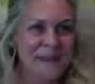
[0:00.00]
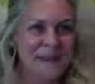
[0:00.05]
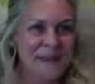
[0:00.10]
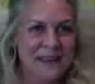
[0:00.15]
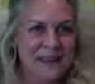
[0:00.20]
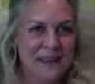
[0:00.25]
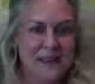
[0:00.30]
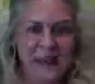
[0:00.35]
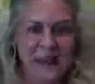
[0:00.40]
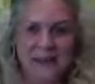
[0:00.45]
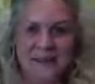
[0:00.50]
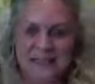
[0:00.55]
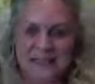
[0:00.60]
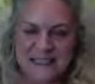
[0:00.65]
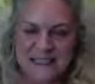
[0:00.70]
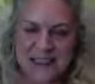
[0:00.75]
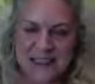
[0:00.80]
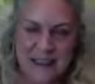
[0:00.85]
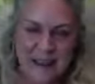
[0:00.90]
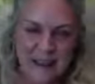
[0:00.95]
About
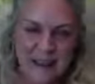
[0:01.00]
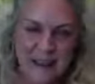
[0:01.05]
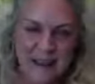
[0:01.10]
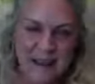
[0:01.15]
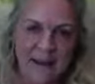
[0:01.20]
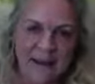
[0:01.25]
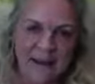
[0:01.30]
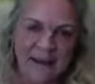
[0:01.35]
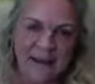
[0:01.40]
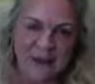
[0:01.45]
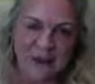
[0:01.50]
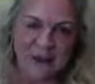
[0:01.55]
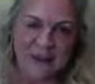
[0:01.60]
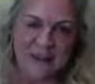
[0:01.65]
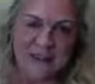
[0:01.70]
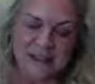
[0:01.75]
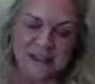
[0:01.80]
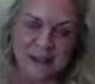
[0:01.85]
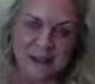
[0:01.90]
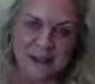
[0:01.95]
staying is
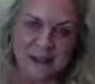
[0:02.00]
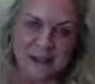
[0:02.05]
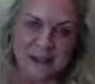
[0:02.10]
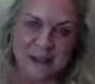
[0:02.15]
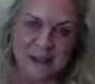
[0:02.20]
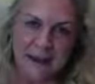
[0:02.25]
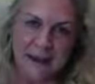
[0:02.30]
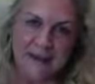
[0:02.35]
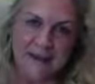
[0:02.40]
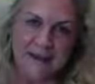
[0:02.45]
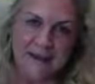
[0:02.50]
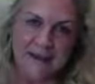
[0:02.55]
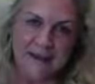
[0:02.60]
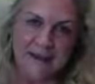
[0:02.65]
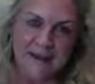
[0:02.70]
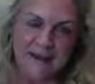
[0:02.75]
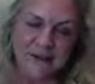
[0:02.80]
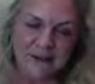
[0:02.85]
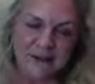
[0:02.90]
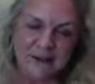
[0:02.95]
trusting your gut. So
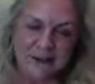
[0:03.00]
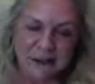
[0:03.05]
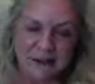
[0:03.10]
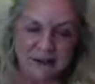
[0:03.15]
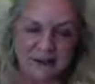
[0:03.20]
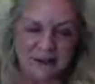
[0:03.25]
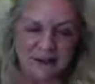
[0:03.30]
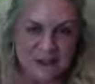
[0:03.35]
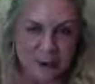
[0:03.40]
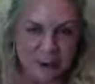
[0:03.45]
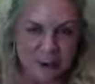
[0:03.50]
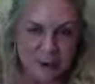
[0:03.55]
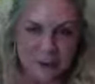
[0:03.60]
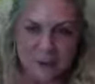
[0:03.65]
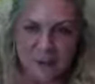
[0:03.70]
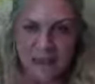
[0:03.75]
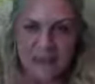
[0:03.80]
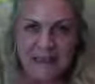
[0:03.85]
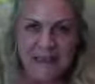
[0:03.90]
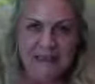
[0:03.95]
there's a lot of solar
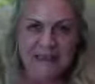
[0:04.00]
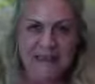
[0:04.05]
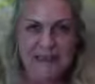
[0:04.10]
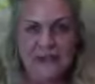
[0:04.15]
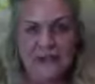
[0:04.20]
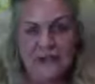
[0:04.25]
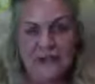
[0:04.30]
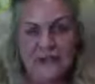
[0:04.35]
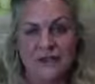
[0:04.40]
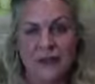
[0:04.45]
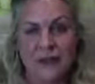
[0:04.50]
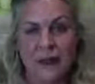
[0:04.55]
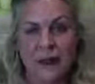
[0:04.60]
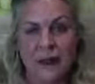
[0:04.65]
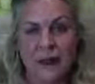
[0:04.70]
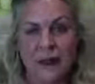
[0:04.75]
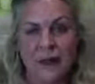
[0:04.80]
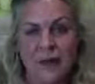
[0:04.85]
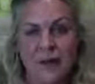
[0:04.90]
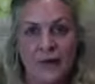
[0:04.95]
plexus issues
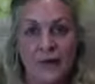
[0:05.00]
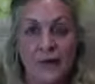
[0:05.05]
going on.